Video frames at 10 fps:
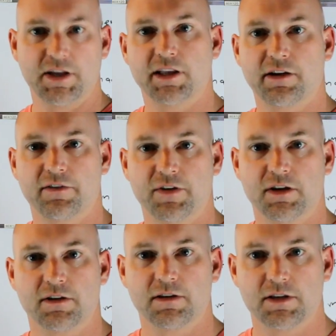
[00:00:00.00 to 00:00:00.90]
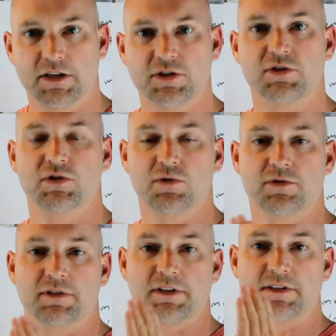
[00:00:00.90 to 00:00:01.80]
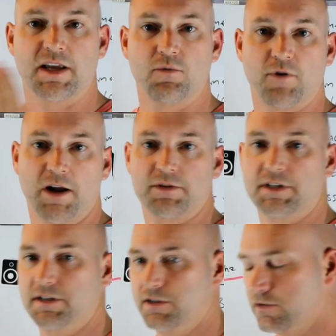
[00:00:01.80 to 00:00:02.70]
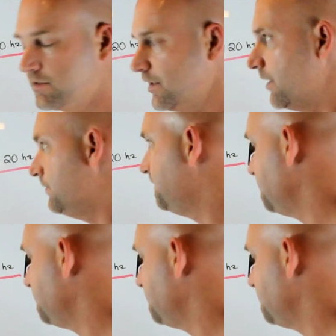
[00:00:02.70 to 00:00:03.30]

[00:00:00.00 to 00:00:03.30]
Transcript: than the LFE it just uses the same route to get to your sub.